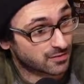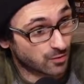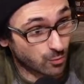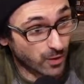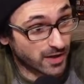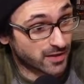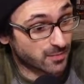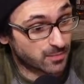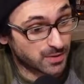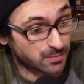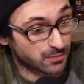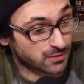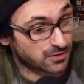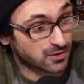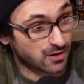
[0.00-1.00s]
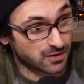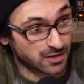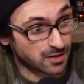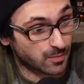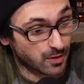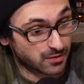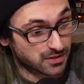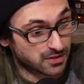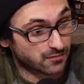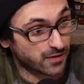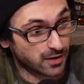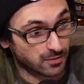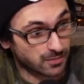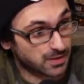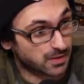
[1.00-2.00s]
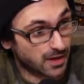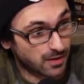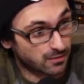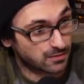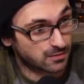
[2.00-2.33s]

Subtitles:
The way that people are talking about his development now.